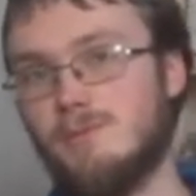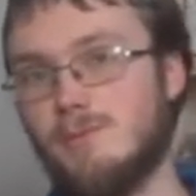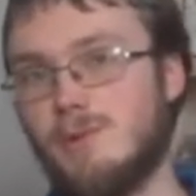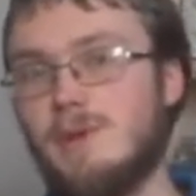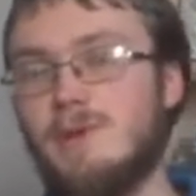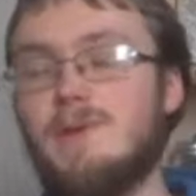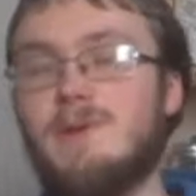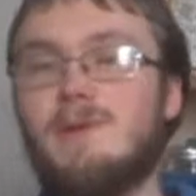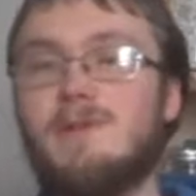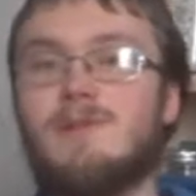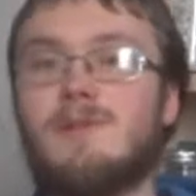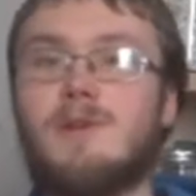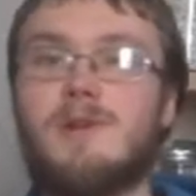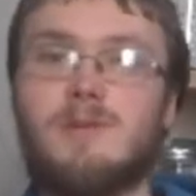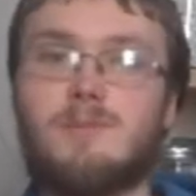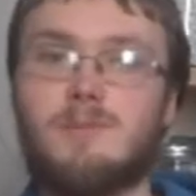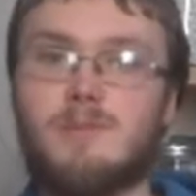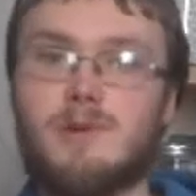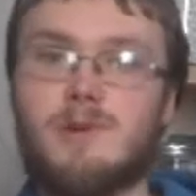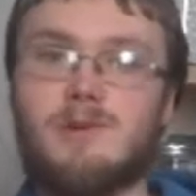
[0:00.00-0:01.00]
peas on
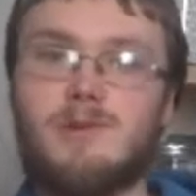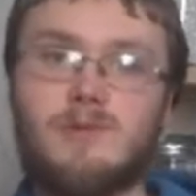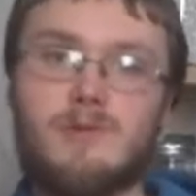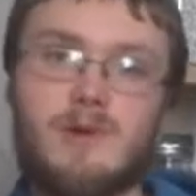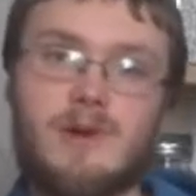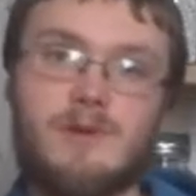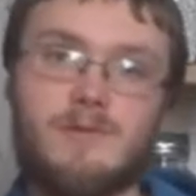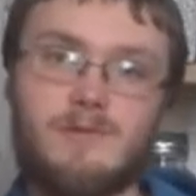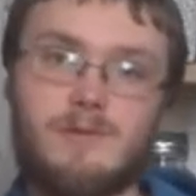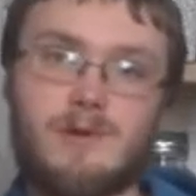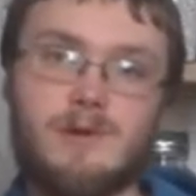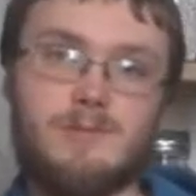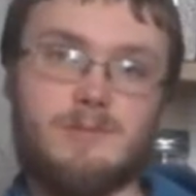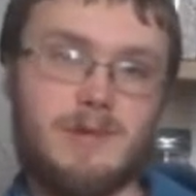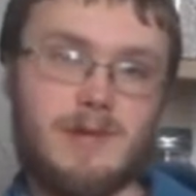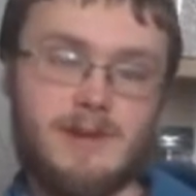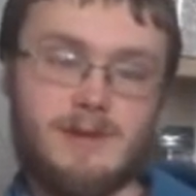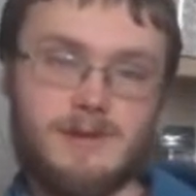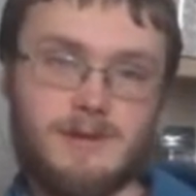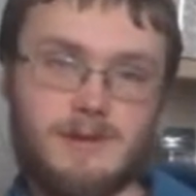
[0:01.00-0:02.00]
a per square foot
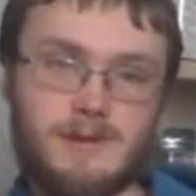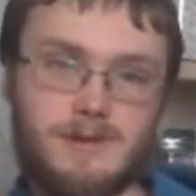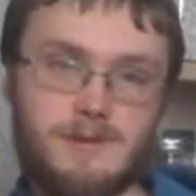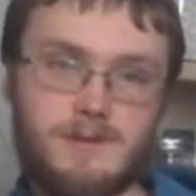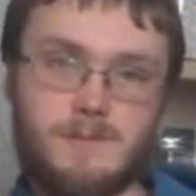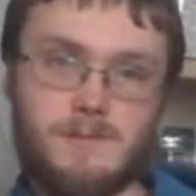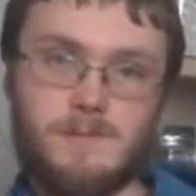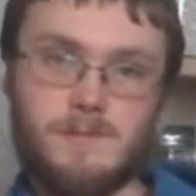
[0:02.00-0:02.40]
basis.